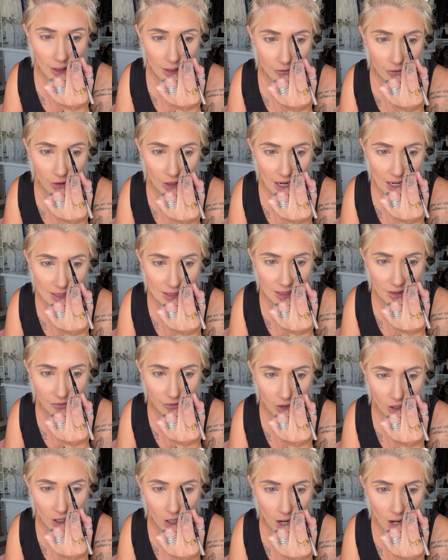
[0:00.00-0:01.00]
If you're asking
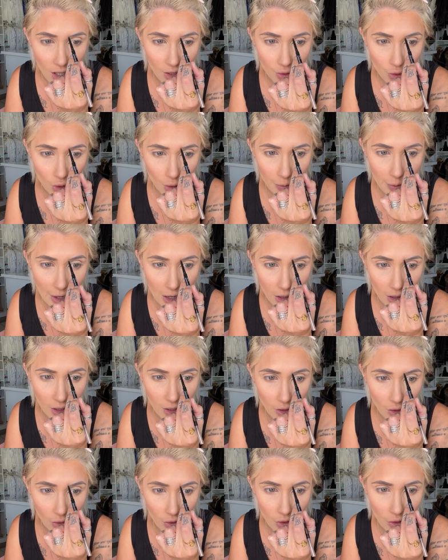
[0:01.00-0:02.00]
for a contour powder,
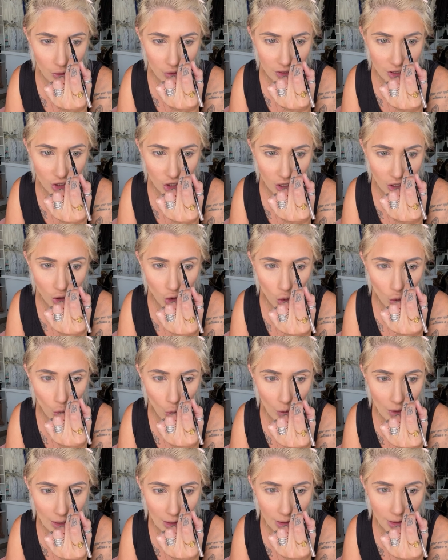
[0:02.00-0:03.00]
you'll use the shade
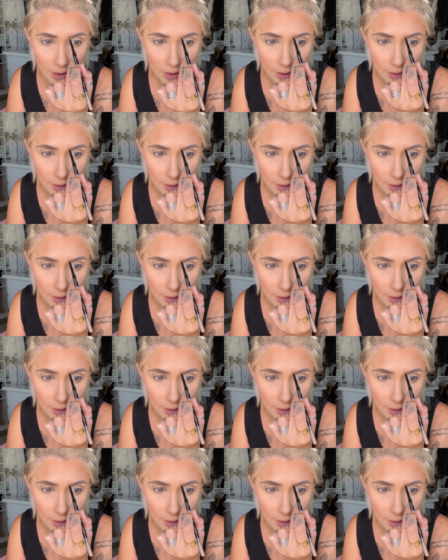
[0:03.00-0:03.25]
Twill.